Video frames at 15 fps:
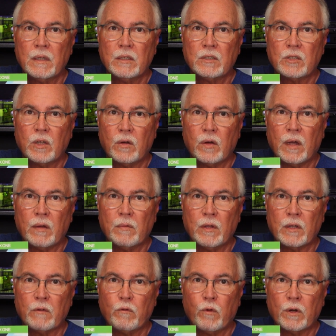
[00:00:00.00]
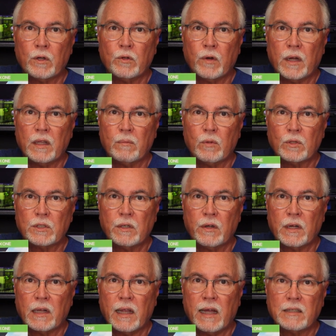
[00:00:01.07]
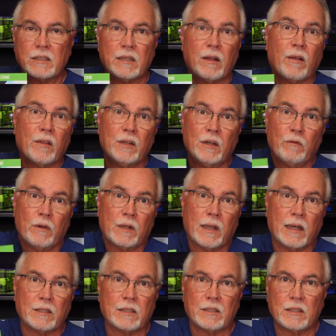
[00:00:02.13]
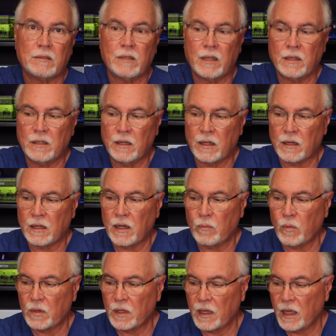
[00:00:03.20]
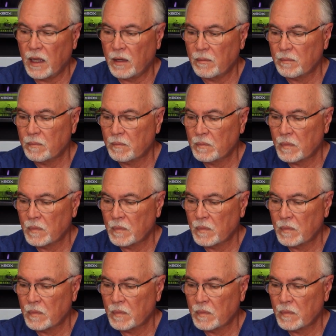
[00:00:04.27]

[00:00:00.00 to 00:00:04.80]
So I'm looking forward to trying the mercenary class and all the different classes that come with the game.